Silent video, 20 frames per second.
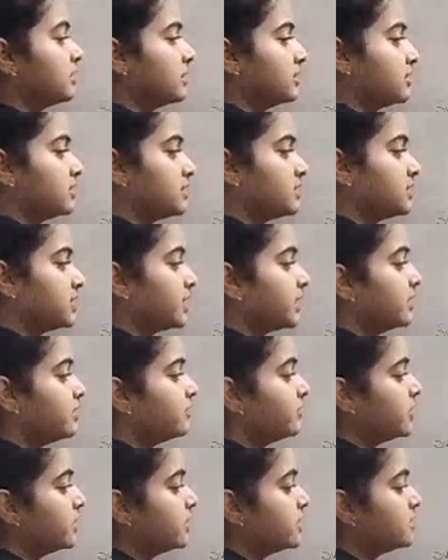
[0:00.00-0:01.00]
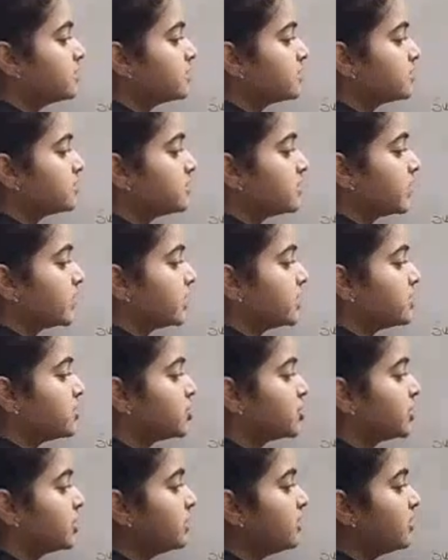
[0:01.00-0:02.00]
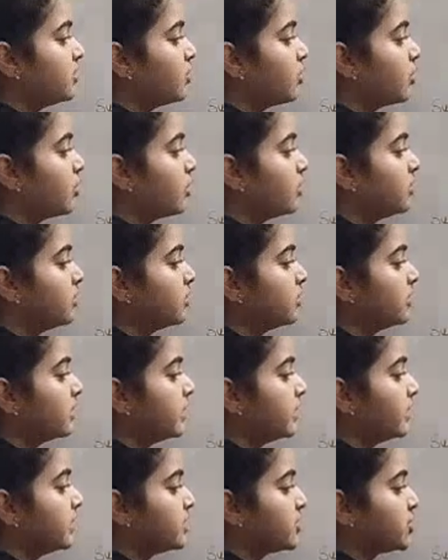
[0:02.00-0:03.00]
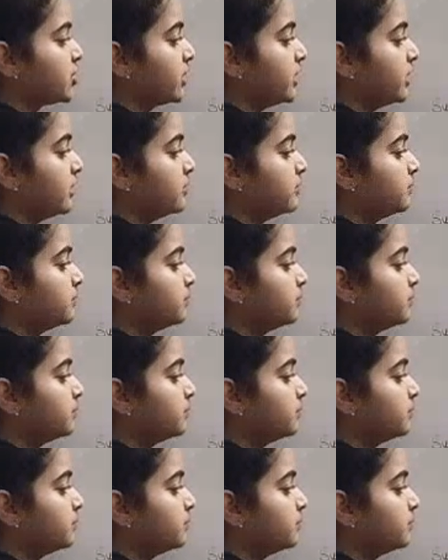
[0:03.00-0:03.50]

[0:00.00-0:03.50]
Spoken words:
The second one is second shell or L shell.